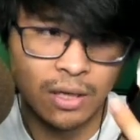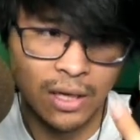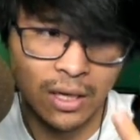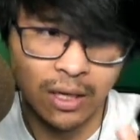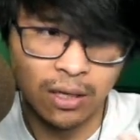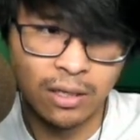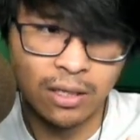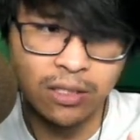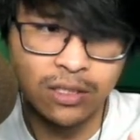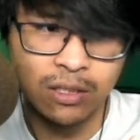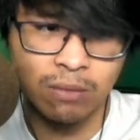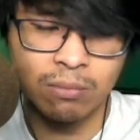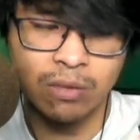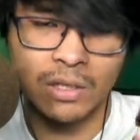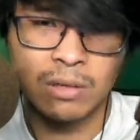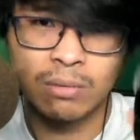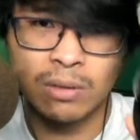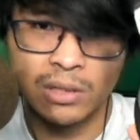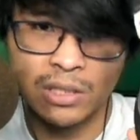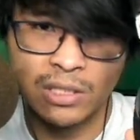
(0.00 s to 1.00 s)
And that's
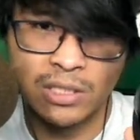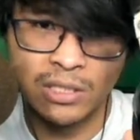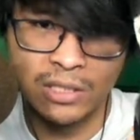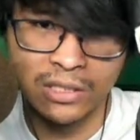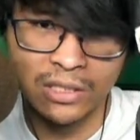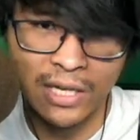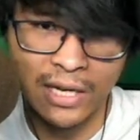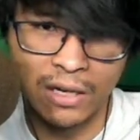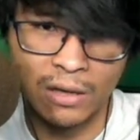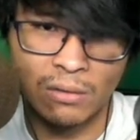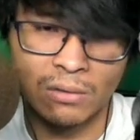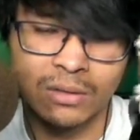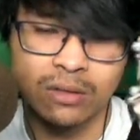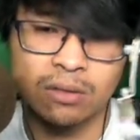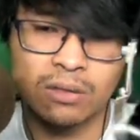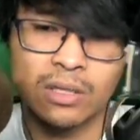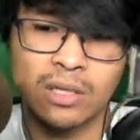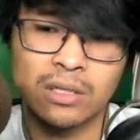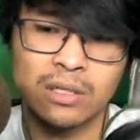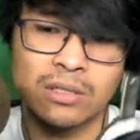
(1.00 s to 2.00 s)
something about the sound
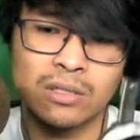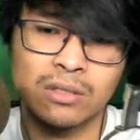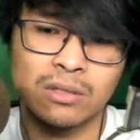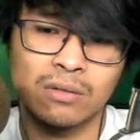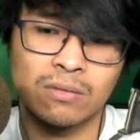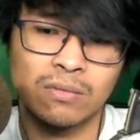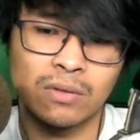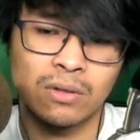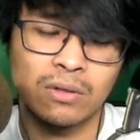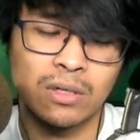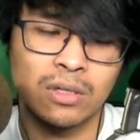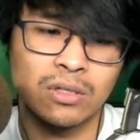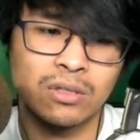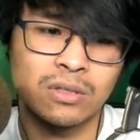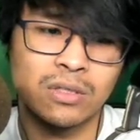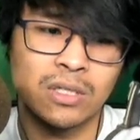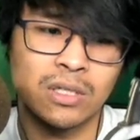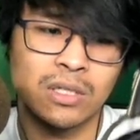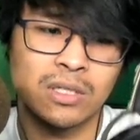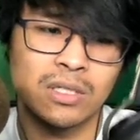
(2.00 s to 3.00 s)
that is very
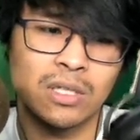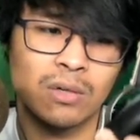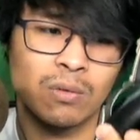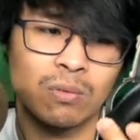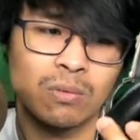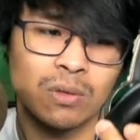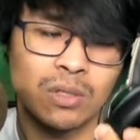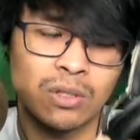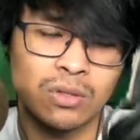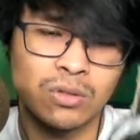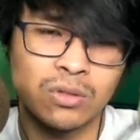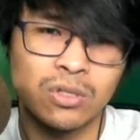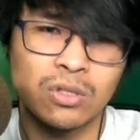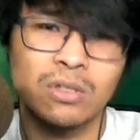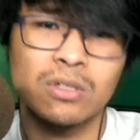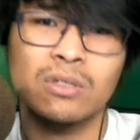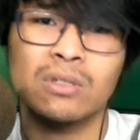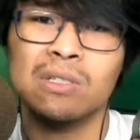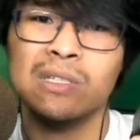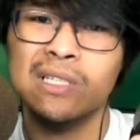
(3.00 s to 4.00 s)
interesting, is that when you
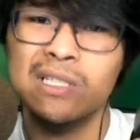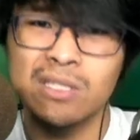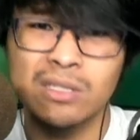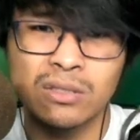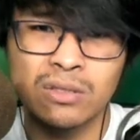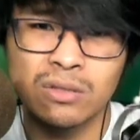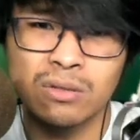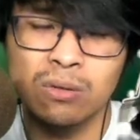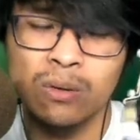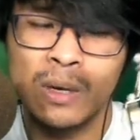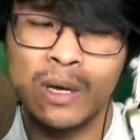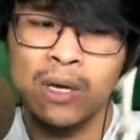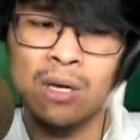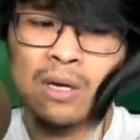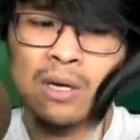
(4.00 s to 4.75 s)
start to listen to